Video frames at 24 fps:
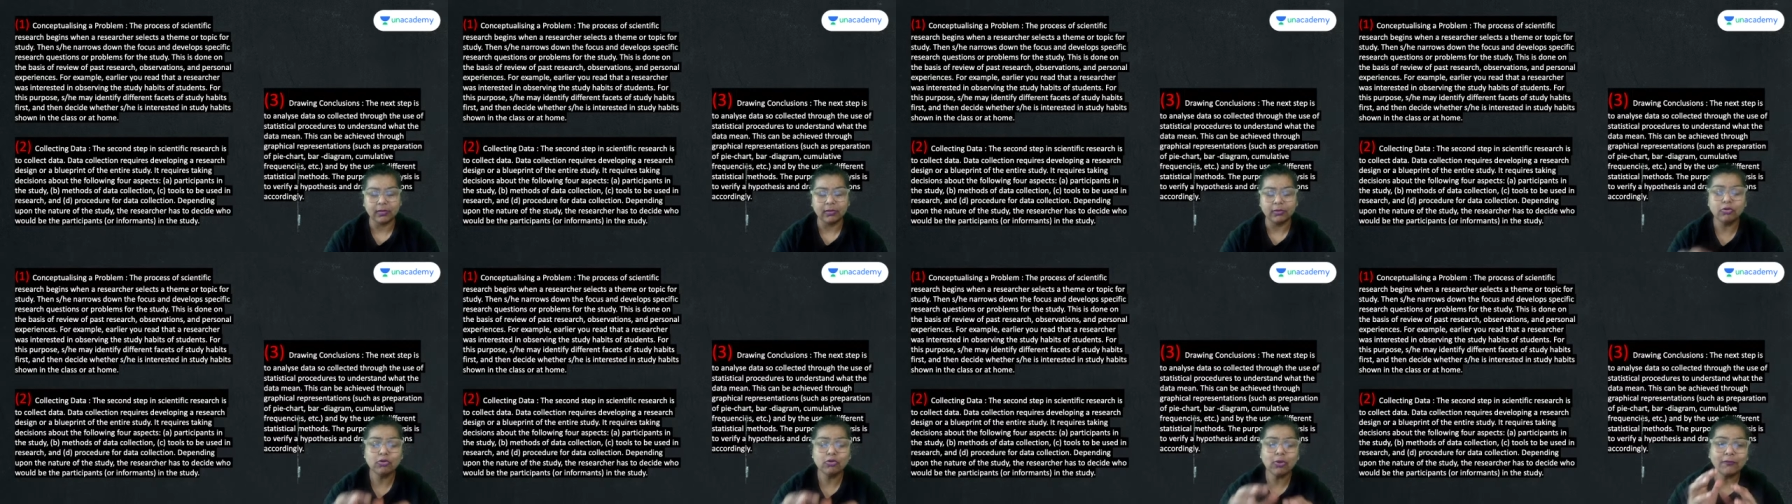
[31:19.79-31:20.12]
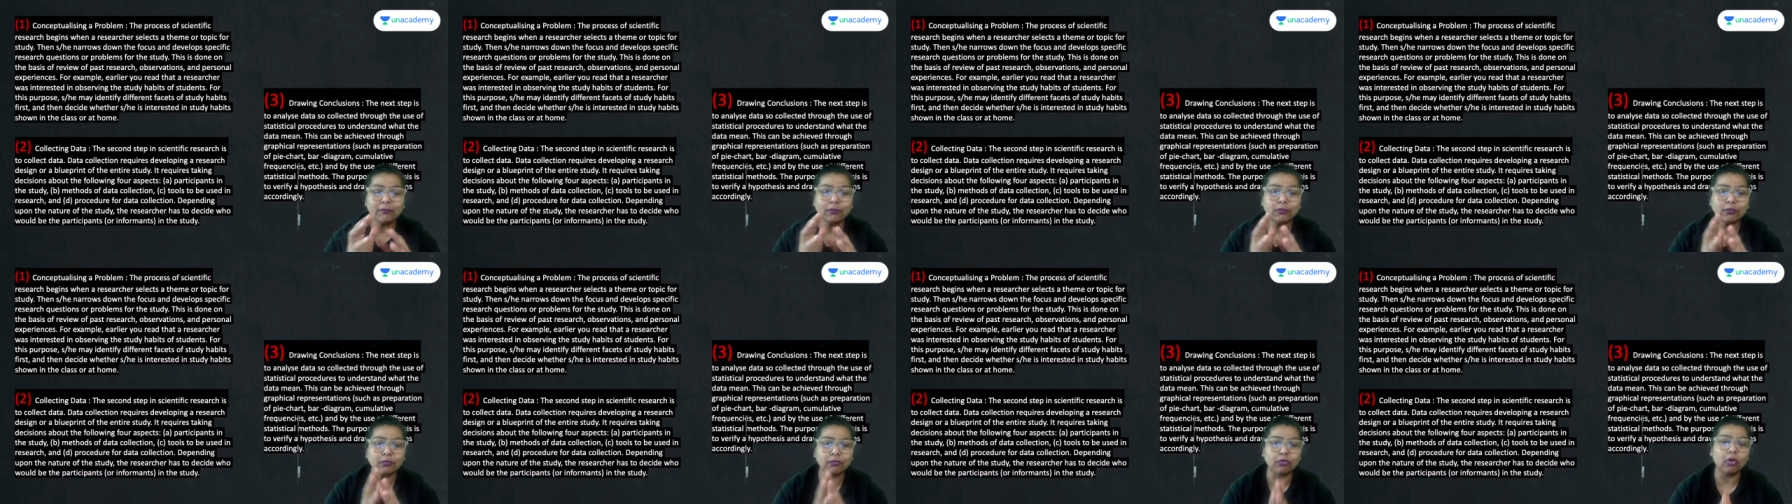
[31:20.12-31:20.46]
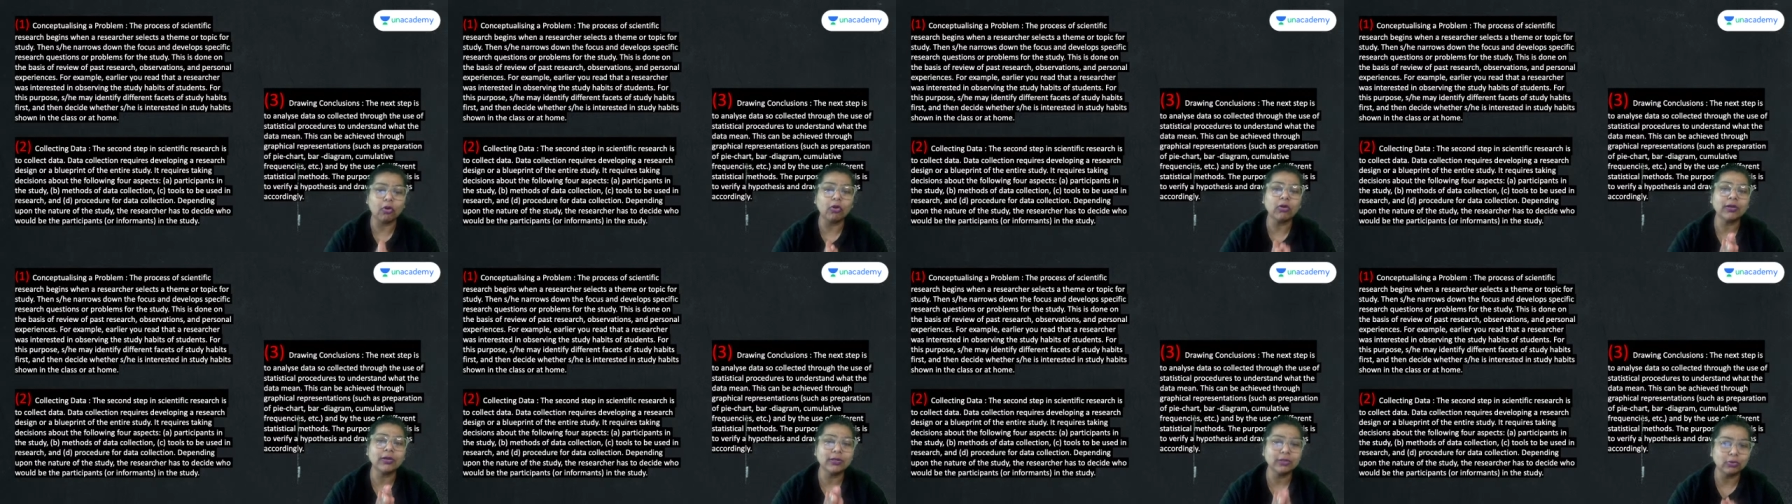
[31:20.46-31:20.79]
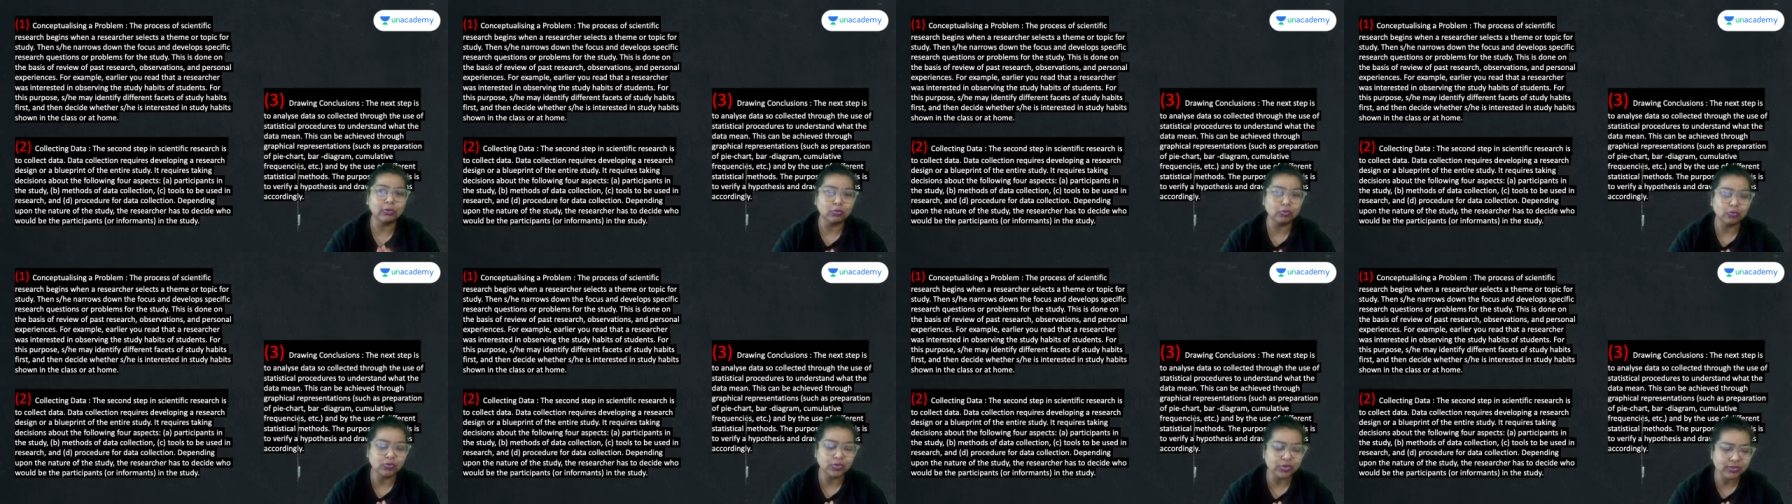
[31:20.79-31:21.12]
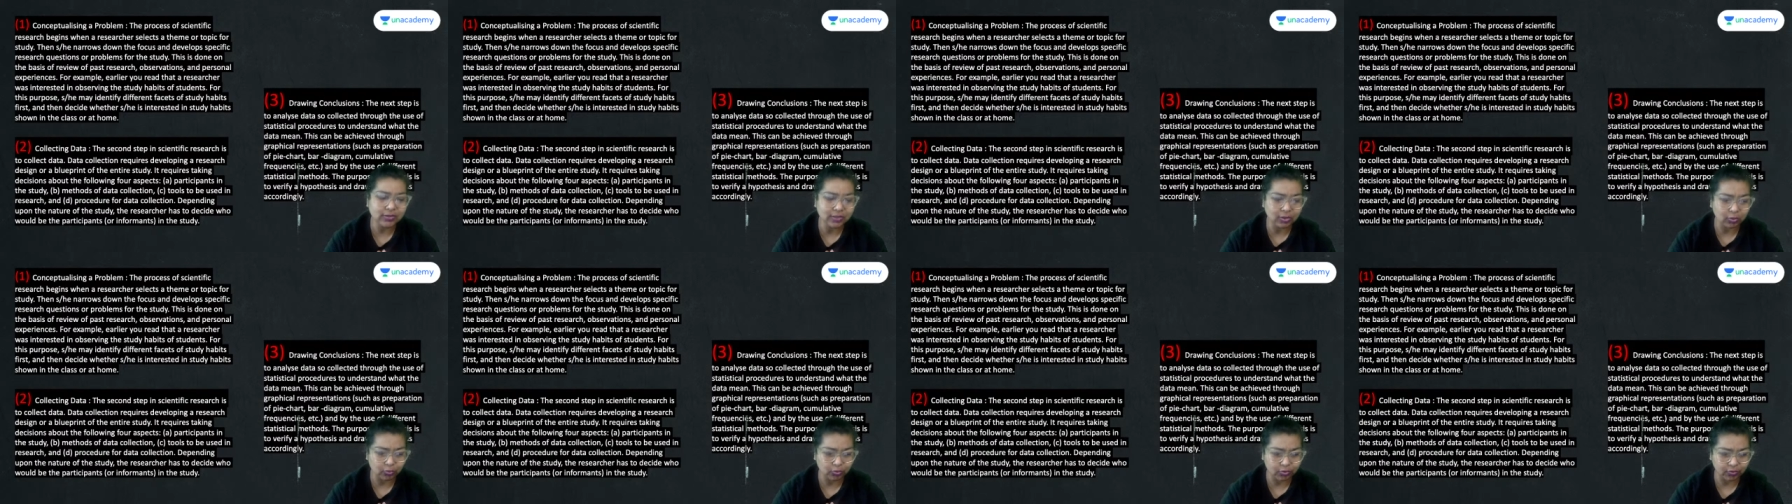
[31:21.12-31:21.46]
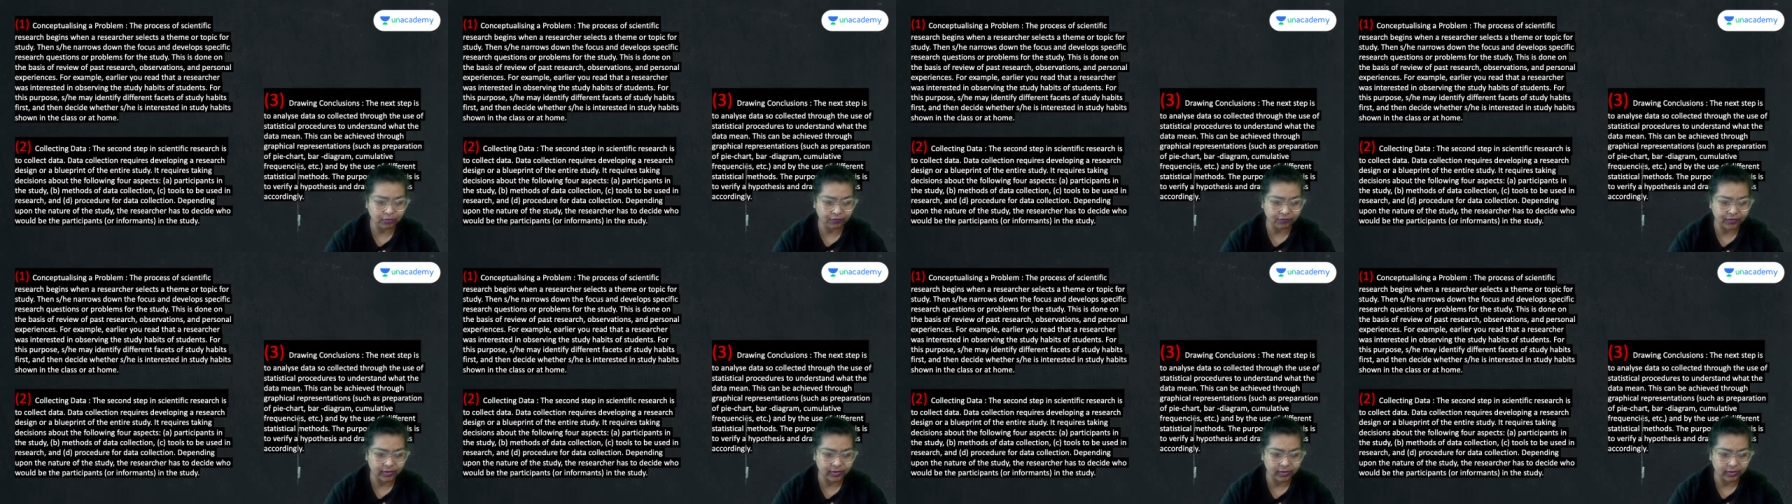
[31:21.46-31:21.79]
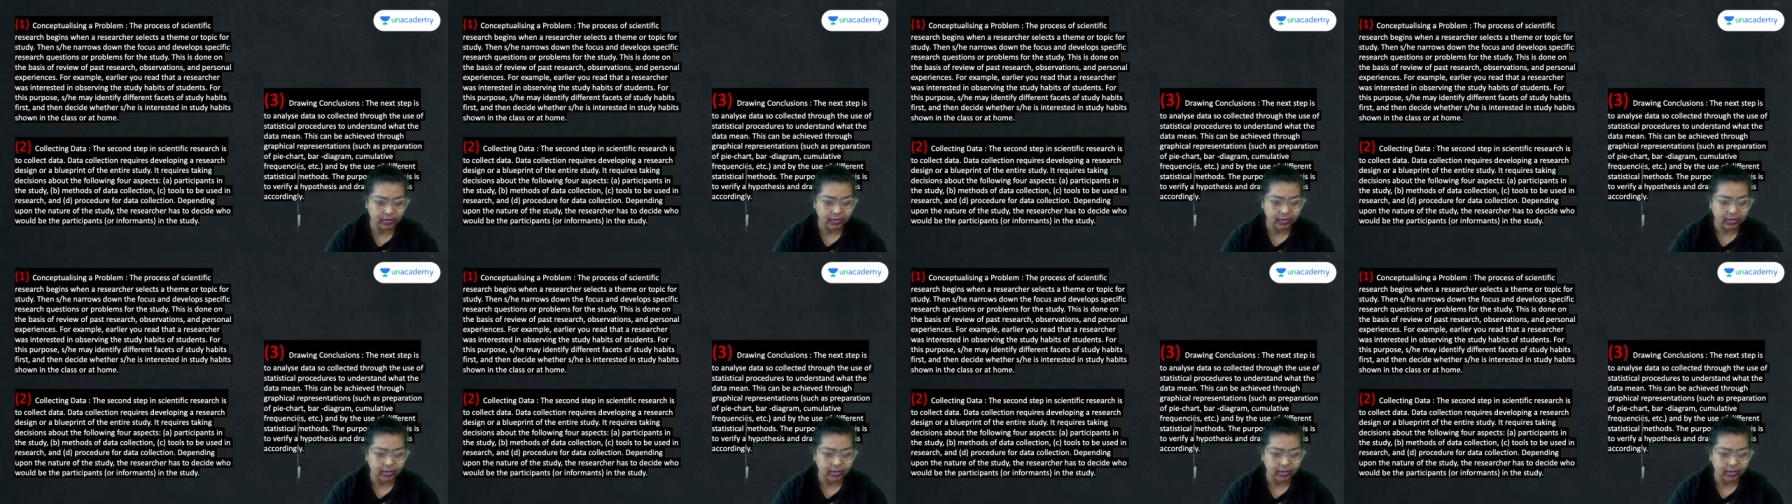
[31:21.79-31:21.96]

you have to draw conclusions out of it.